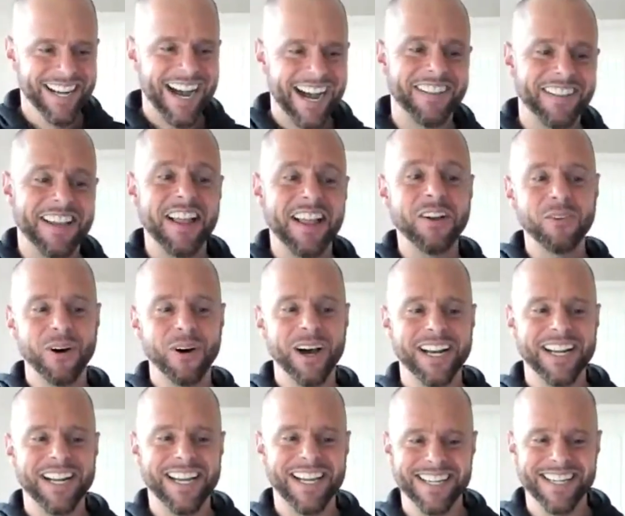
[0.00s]
The other
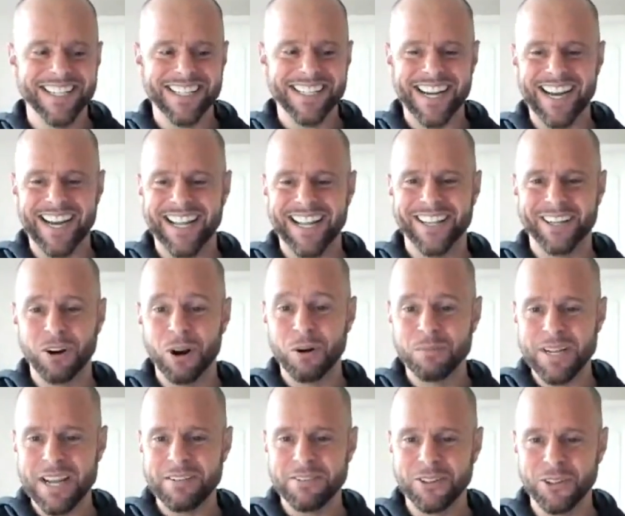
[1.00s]
one is the
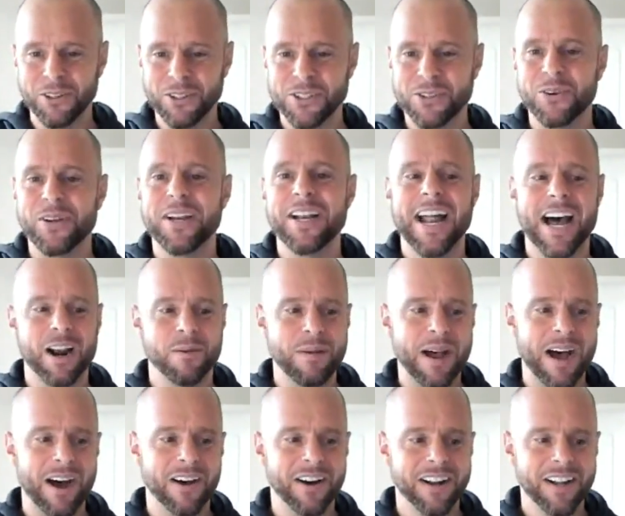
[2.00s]
Chrome DevTools tweeted out
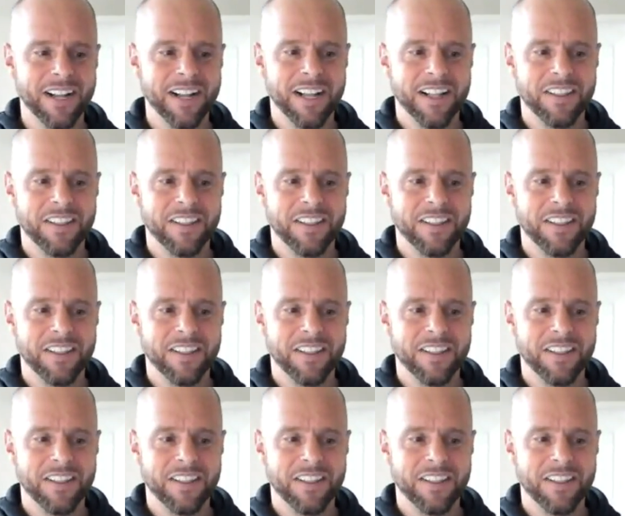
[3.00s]
about